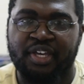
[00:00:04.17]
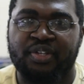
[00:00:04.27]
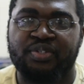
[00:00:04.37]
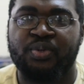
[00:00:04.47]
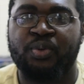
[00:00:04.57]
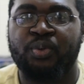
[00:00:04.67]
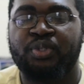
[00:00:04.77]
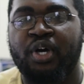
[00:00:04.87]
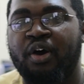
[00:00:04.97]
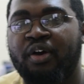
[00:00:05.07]
to
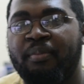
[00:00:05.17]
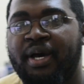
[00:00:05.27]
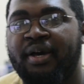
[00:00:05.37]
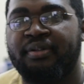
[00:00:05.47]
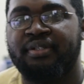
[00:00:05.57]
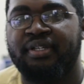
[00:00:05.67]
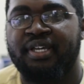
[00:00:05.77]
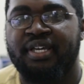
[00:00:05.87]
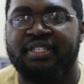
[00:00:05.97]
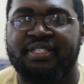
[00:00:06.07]
talk about
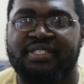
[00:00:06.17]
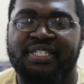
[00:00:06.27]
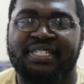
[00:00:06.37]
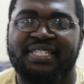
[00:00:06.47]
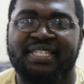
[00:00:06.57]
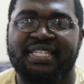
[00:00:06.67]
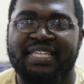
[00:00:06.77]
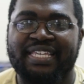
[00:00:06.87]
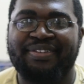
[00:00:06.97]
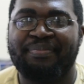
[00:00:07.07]
the
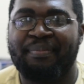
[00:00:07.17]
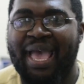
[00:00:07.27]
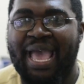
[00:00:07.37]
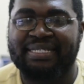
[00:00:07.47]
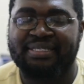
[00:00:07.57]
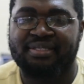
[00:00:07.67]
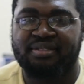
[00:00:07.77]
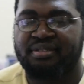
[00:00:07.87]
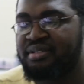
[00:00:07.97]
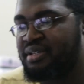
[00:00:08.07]
ZTE
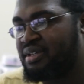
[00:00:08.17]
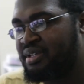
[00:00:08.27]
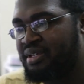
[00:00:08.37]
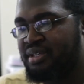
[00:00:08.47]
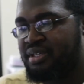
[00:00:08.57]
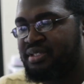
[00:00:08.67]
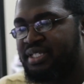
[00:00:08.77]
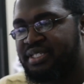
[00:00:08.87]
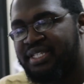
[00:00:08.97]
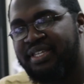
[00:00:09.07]
Max.
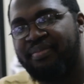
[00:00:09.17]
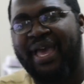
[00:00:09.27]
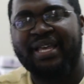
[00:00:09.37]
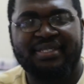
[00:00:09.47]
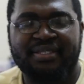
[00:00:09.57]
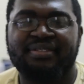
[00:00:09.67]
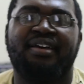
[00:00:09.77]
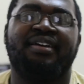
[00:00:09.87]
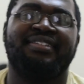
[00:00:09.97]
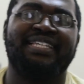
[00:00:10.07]
ZTE Max?
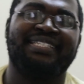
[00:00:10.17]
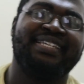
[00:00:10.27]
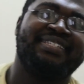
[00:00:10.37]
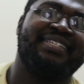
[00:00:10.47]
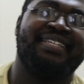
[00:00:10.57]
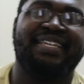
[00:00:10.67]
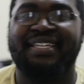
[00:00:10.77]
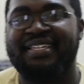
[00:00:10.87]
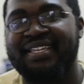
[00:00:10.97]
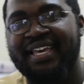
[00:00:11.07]
The
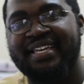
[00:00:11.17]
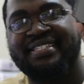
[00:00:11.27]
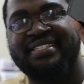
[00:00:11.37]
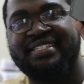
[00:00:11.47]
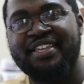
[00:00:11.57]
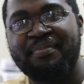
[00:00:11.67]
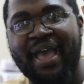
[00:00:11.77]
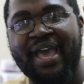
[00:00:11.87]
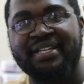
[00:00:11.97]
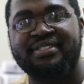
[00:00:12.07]
ZTE
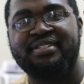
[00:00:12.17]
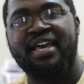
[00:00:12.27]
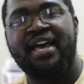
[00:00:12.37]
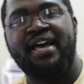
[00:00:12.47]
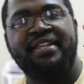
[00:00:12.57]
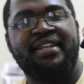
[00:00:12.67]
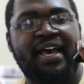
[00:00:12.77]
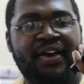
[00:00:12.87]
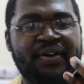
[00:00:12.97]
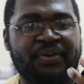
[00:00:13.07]
ZMAX.
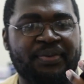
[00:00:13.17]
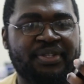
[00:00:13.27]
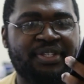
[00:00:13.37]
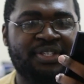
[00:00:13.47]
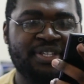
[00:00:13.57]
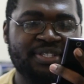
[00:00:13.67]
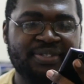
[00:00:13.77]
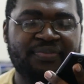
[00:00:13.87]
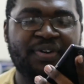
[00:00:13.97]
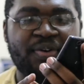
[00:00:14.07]
Now,
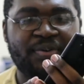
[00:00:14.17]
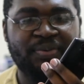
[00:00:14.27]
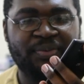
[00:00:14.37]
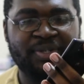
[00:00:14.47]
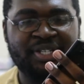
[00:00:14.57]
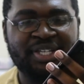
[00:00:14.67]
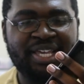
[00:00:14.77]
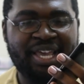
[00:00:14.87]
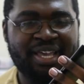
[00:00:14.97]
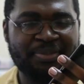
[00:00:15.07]
this phone
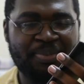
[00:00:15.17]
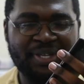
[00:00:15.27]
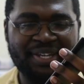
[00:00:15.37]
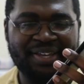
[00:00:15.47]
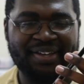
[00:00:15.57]
has been